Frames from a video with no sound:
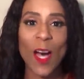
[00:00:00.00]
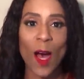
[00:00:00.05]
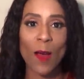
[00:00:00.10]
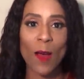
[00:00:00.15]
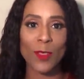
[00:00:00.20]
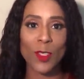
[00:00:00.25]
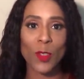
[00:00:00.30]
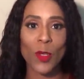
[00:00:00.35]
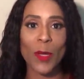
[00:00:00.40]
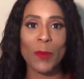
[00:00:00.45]

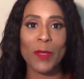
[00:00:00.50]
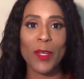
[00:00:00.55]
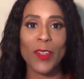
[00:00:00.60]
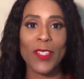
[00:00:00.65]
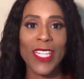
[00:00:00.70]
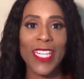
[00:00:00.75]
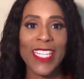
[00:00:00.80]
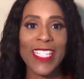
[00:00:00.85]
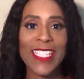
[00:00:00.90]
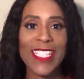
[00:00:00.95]
I'm screaming
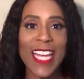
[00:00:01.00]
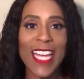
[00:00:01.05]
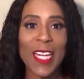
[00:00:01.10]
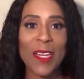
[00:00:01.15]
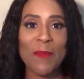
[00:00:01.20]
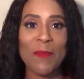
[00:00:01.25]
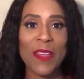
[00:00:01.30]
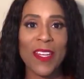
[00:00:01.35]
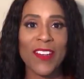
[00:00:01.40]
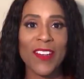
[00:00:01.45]
on the
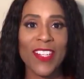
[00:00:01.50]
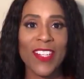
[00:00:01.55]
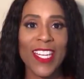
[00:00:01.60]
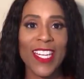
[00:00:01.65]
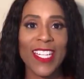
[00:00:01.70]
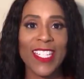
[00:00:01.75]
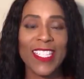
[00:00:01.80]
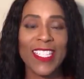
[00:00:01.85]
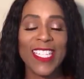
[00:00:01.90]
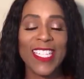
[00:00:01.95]

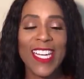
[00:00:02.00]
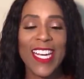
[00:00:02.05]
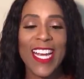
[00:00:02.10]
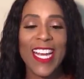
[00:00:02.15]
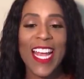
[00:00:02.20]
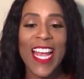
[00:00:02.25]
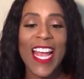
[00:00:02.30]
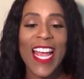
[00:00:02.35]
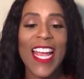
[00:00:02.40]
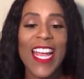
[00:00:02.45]

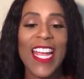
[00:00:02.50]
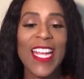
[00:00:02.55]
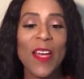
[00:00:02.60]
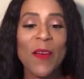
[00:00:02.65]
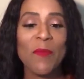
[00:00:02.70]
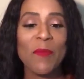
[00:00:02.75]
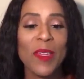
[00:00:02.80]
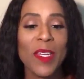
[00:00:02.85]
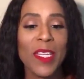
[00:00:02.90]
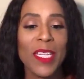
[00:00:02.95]
inside, Amelia. Hey,
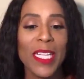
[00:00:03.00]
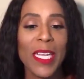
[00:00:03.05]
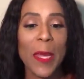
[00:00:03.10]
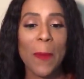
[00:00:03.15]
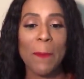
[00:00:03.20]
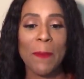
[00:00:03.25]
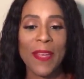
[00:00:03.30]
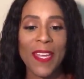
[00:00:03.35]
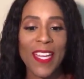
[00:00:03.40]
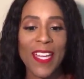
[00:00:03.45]

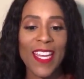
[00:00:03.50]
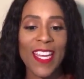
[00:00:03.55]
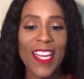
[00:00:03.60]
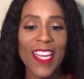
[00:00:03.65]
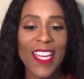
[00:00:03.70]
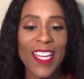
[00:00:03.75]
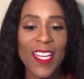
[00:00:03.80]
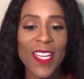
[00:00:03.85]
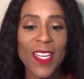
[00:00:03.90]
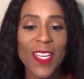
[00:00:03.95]
Amelia
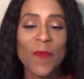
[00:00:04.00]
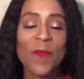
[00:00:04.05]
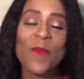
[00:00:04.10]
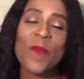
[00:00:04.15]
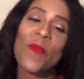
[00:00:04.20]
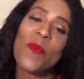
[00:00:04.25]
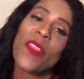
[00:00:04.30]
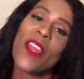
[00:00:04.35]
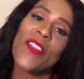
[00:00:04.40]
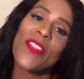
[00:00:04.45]
P.
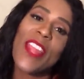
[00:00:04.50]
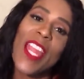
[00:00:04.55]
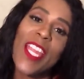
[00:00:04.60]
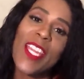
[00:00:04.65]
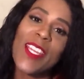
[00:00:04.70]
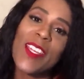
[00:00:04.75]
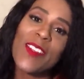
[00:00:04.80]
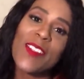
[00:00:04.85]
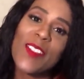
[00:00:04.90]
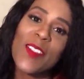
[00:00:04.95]

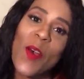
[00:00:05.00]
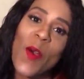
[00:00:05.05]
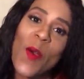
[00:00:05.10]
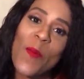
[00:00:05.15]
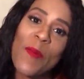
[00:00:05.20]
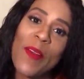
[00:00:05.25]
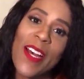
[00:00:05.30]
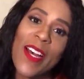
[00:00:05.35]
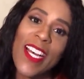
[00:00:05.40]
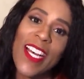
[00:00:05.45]
Thank you
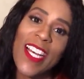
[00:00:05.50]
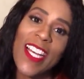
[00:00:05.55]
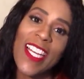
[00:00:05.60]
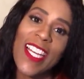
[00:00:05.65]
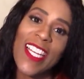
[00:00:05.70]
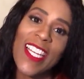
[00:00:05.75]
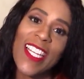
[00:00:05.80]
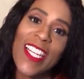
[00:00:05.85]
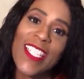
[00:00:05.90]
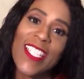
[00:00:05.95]
so
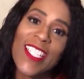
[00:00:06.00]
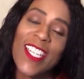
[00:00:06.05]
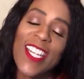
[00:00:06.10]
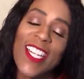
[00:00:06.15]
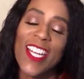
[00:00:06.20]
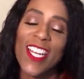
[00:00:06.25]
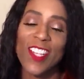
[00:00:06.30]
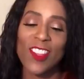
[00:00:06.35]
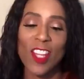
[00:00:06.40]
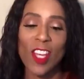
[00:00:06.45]
much.
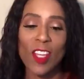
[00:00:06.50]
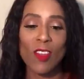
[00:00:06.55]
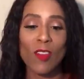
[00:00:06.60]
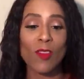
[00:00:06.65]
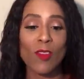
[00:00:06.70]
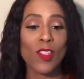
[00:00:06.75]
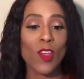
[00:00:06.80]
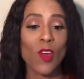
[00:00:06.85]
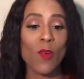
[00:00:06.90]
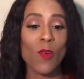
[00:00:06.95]
Thank
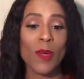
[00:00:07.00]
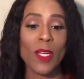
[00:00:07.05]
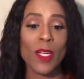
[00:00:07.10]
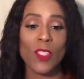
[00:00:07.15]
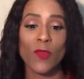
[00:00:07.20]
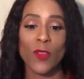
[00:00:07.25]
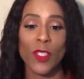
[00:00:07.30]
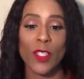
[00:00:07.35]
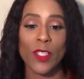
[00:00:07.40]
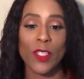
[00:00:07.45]
you so
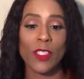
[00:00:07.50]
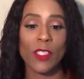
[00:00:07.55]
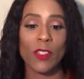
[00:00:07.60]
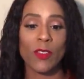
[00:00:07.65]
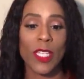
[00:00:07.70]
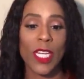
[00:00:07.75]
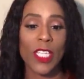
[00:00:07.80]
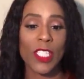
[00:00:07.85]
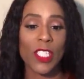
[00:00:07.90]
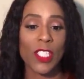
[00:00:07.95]
much for your
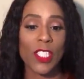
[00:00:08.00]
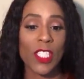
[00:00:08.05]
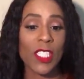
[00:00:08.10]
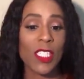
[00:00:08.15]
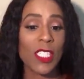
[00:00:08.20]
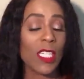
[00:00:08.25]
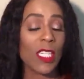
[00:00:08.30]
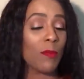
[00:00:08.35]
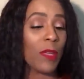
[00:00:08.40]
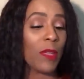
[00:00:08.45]
donation. She
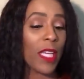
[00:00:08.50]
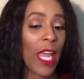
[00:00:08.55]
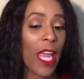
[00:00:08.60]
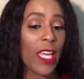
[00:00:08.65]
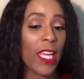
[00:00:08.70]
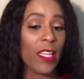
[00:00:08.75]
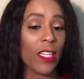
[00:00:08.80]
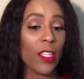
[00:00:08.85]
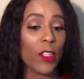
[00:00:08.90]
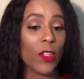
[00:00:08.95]
says,
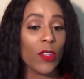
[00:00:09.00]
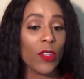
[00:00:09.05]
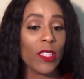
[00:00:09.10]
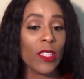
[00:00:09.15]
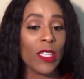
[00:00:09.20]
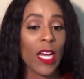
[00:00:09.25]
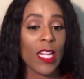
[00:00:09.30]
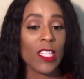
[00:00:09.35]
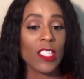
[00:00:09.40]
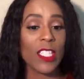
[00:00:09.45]
Michaela, your
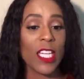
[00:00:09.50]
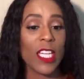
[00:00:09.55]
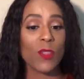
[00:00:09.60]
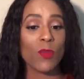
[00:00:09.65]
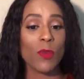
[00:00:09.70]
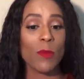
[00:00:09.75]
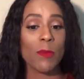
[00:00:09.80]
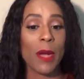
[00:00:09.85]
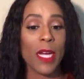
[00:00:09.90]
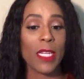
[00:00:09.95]
knowledge
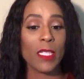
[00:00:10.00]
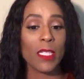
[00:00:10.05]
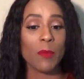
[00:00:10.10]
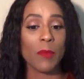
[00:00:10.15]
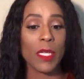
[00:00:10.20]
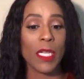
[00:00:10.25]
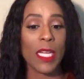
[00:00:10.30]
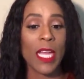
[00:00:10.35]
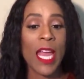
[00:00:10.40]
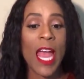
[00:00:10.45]
has reminded
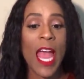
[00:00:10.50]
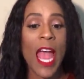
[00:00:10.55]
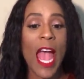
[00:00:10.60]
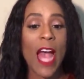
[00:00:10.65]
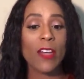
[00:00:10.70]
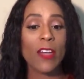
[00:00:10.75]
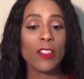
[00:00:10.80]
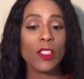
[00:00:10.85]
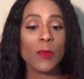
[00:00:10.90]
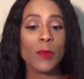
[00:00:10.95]
me
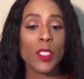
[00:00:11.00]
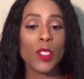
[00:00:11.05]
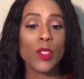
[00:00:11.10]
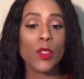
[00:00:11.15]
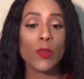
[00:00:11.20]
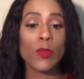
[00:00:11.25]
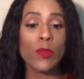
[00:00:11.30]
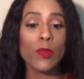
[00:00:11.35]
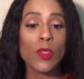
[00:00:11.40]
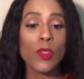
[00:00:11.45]
how to be
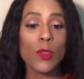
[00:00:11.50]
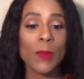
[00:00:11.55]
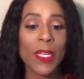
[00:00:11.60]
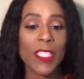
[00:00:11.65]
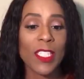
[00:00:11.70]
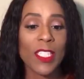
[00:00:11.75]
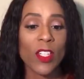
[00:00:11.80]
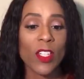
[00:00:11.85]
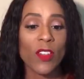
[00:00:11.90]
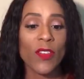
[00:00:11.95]
true to
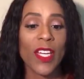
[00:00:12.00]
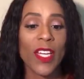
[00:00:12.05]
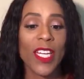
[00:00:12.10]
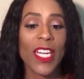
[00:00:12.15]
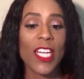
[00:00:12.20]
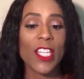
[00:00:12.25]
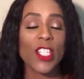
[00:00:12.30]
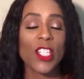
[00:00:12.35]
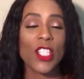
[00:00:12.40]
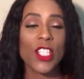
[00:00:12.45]
myself and
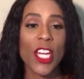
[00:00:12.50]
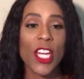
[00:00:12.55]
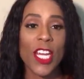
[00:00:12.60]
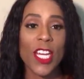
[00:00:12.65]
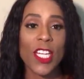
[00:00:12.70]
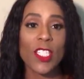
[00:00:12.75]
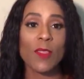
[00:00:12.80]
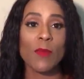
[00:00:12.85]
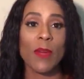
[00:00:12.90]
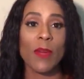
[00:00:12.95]
has
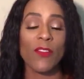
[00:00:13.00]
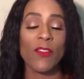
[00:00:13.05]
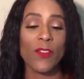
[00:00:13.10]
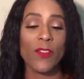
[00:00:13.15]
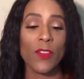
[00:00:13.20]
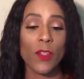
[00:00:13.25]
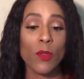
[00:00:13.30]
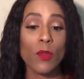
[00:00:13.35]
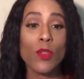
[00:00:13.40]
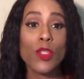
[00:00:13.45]
changed my
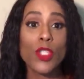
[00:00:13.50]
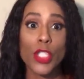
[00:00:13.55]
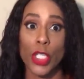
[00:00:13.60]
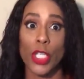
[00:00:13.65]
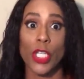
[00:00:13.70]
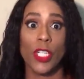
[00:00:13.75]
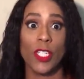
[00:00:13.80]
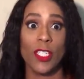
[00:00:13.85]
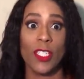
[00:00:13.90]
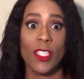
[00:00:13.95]

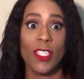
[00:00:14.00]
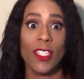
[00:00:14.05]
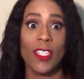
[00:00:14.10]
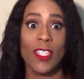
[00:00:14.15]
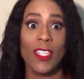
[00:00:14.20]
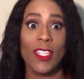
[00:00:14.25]
future.